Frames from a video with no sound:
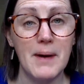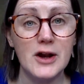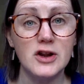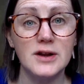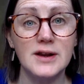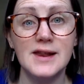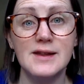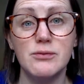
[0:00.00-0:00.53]

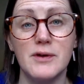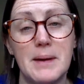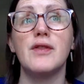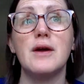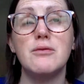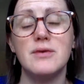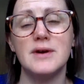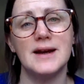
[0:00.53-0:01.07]
patients,
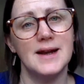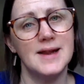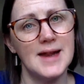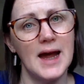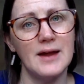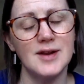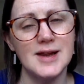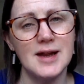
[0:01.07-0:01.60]
that they really
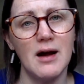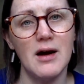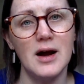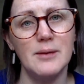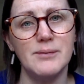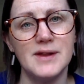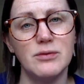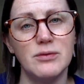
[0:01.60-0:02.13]
take the
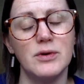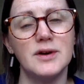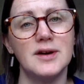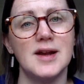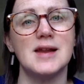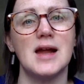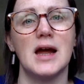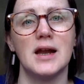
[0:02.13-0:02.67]
time to
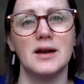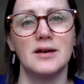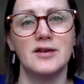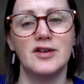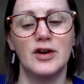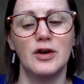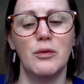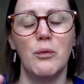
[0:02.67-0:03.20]

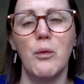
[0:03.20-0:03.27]
understand